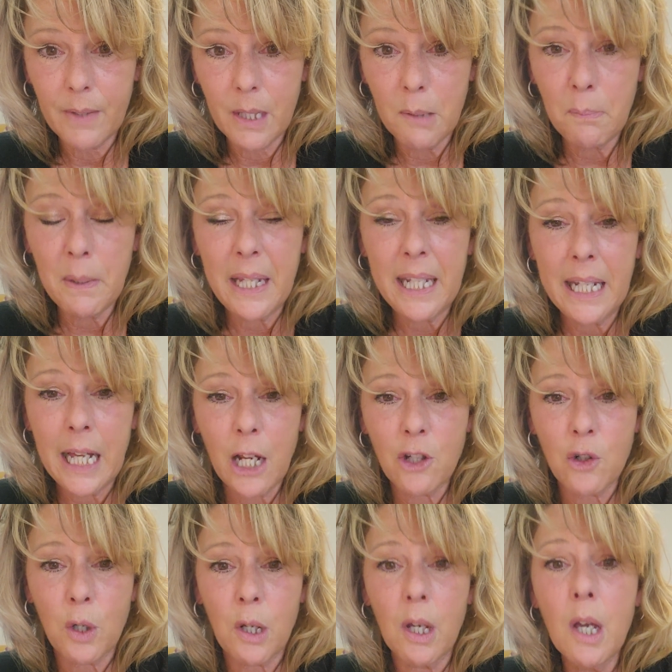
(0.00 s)
The
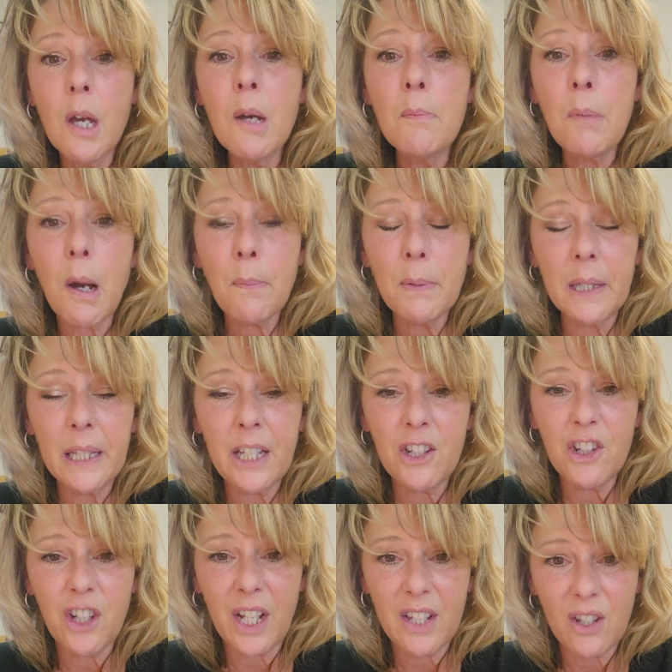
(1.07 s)
pediatric
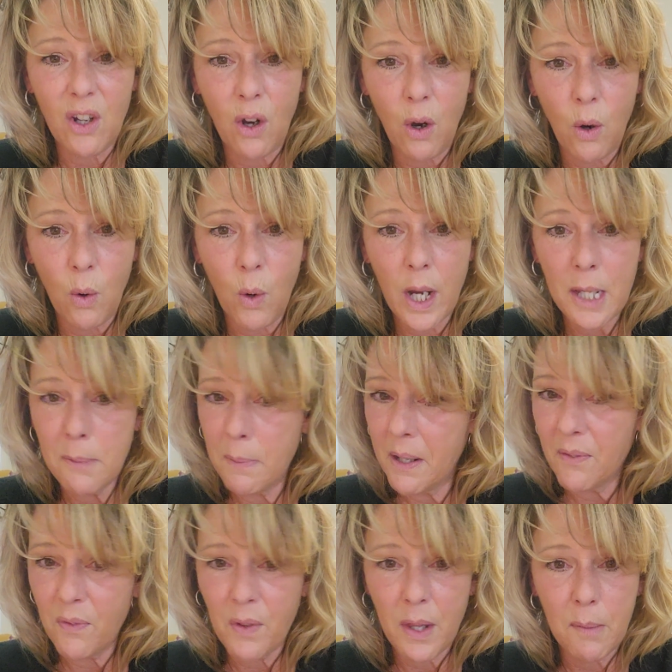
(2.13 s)
population as a whole. I speak
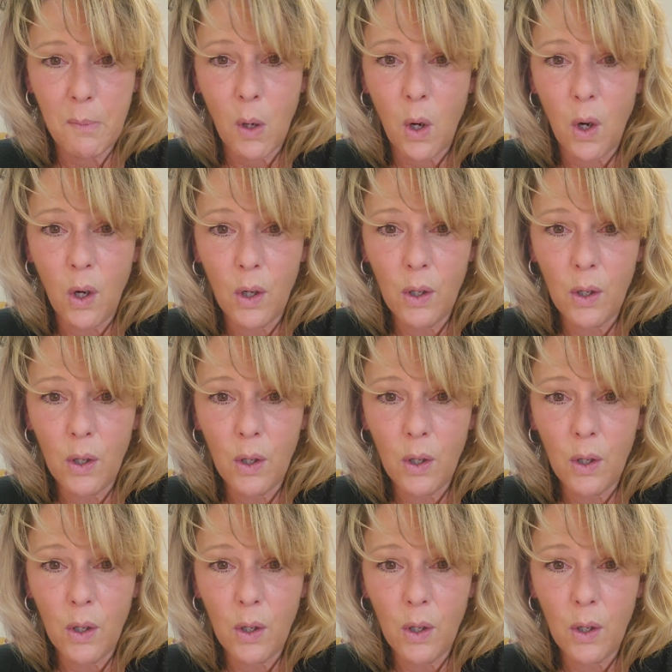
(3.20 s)
for them all.